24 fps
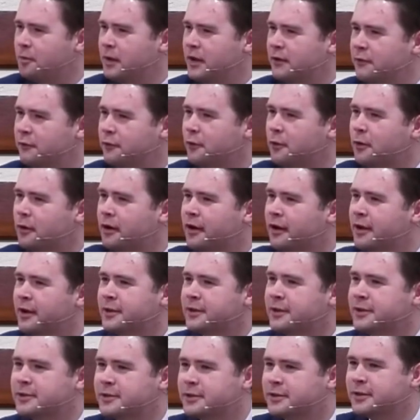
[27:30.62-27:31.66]
be for us,
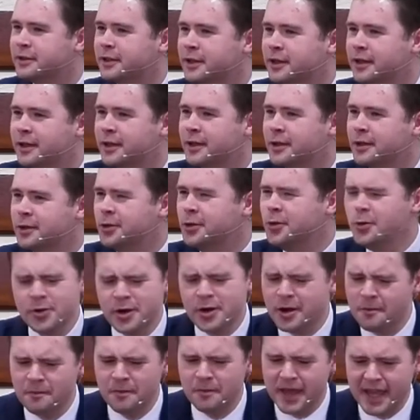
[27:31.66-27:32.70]
who
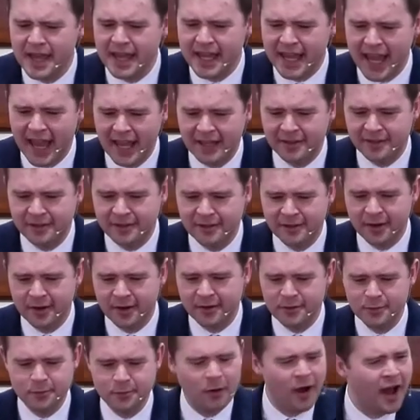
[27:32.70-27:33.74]
can be against
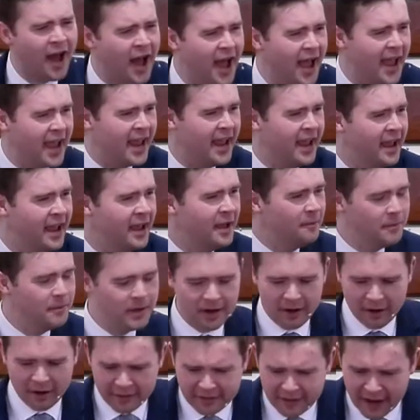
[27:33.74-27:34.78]
us? Why?
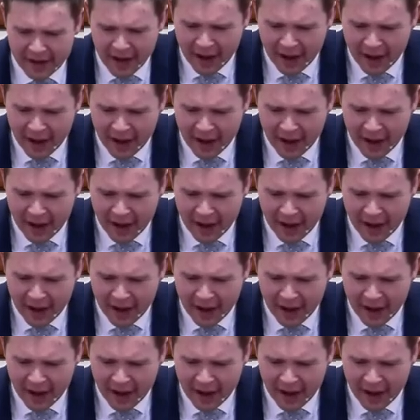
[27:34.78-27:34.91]
Because I